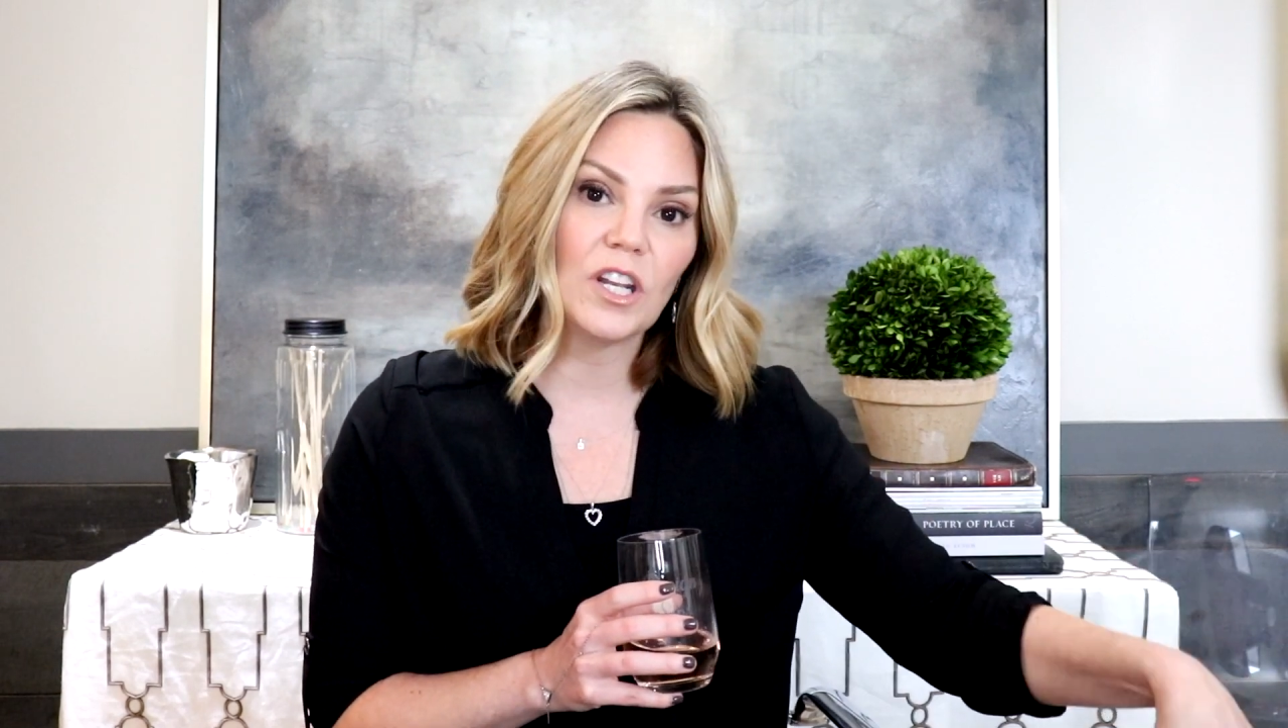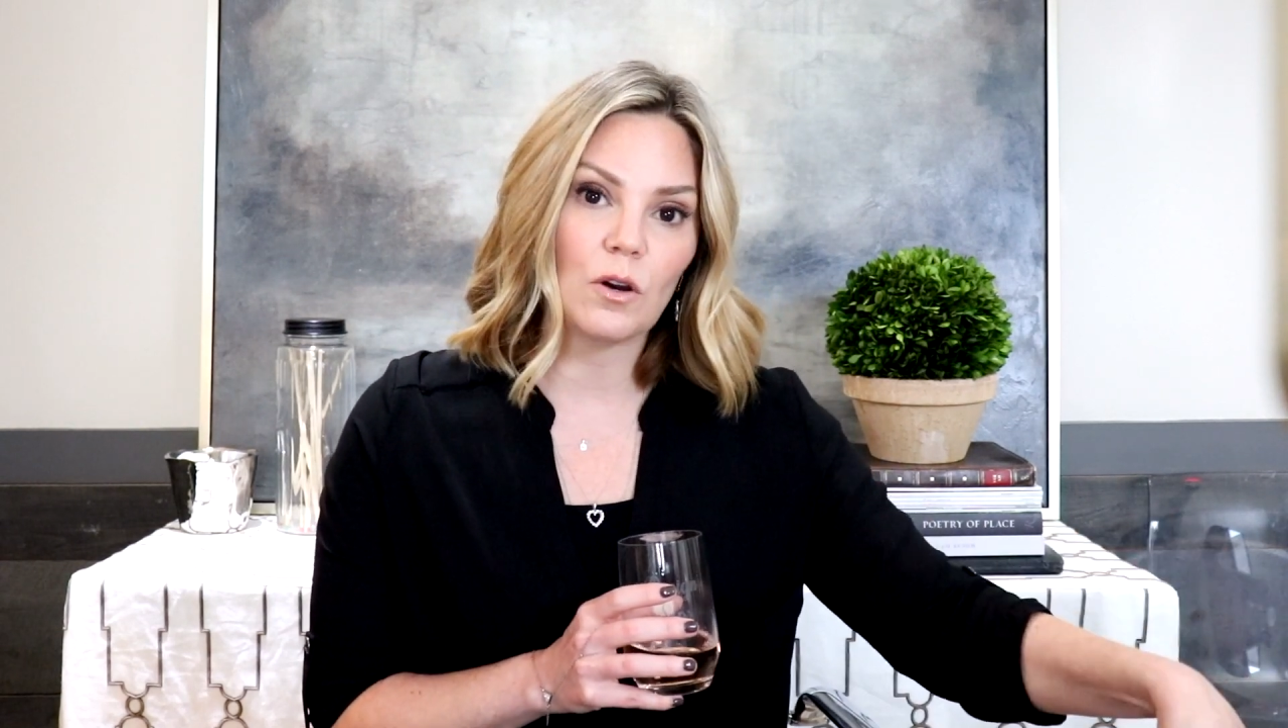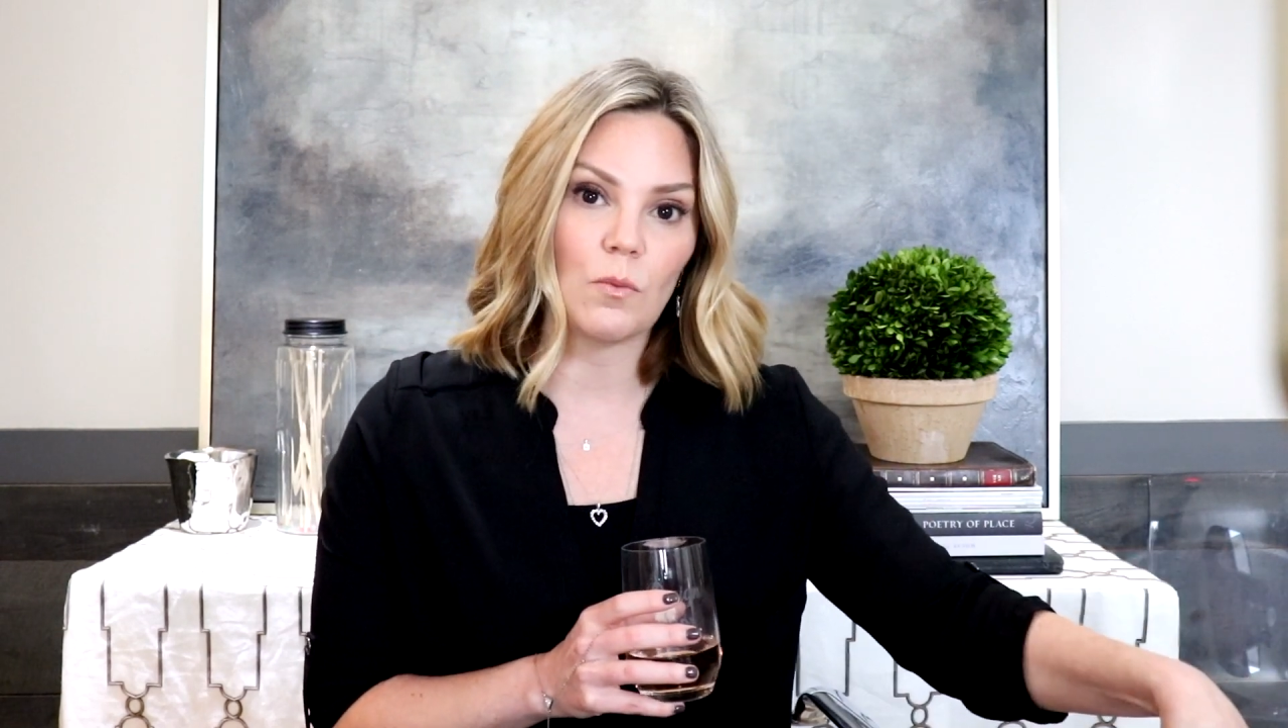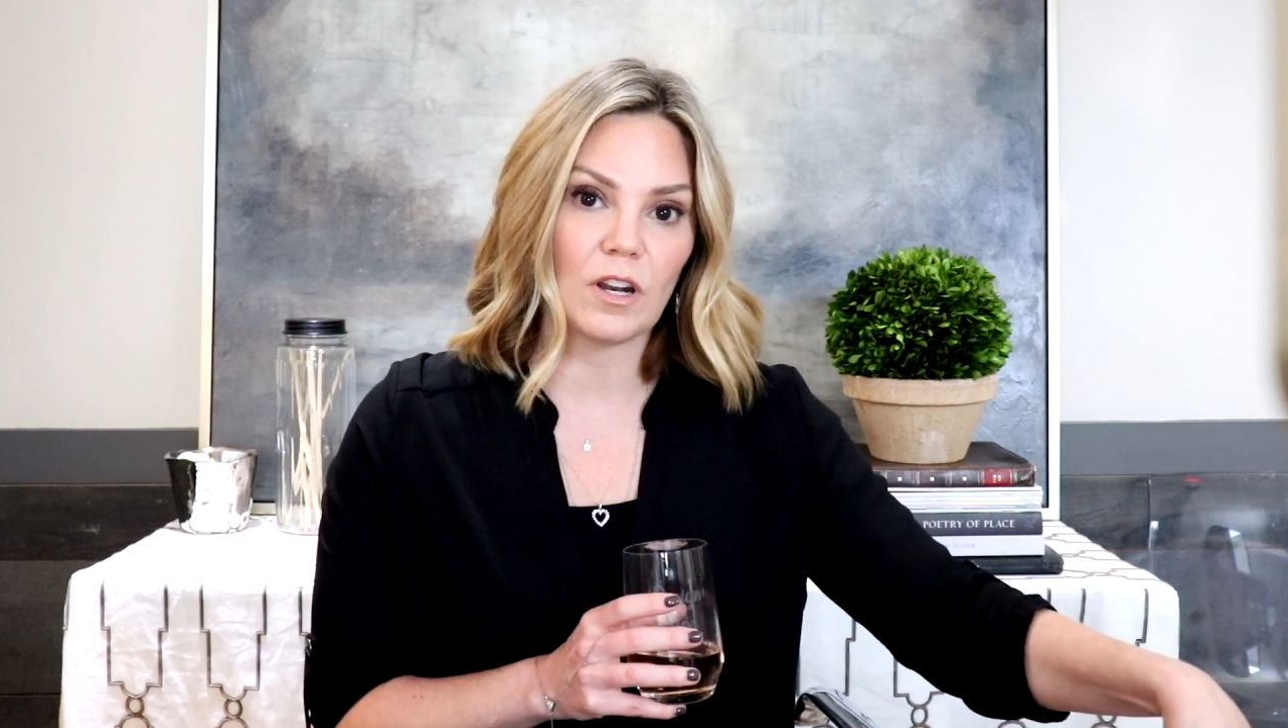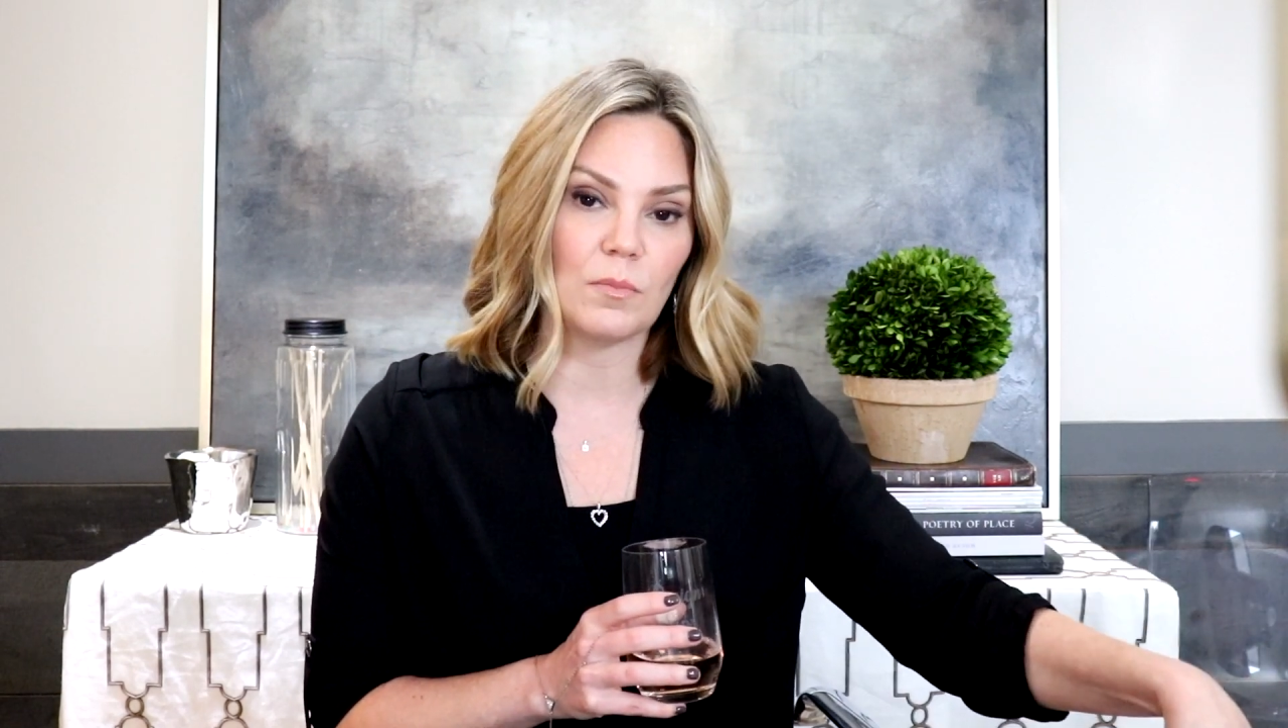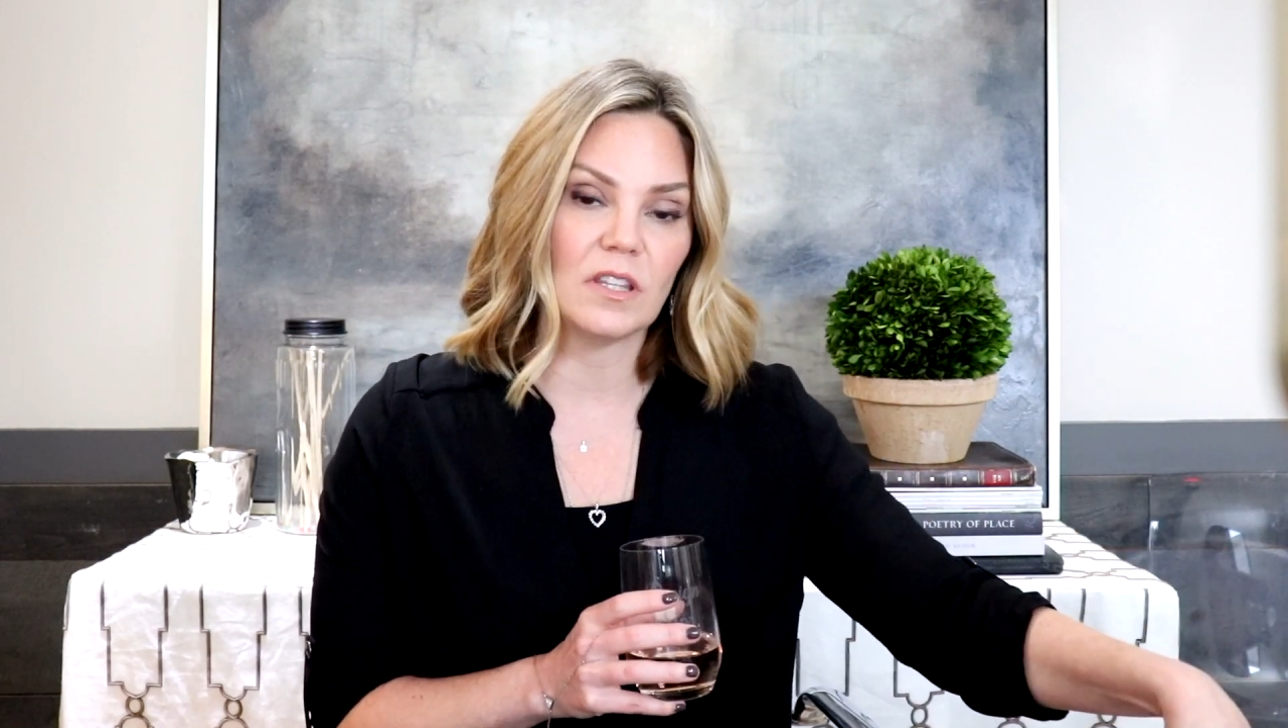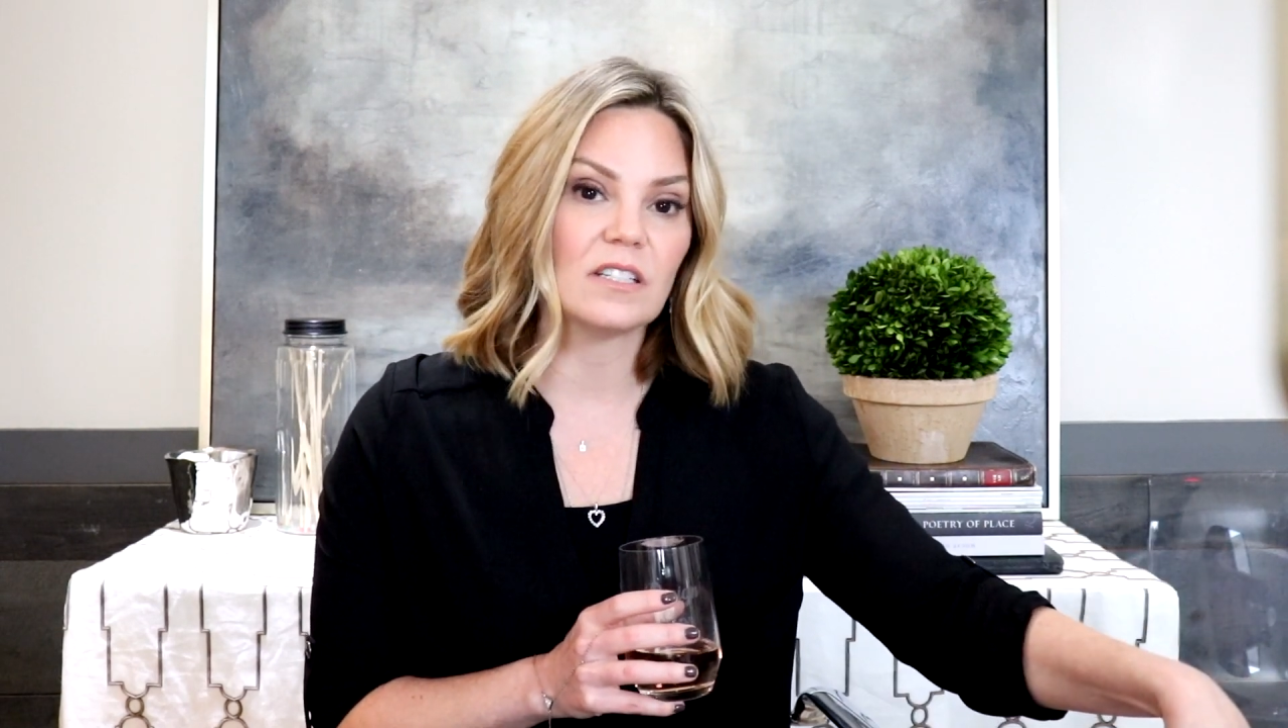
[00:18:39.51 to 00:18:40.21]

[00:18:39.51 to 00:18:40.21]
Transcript: don't want to be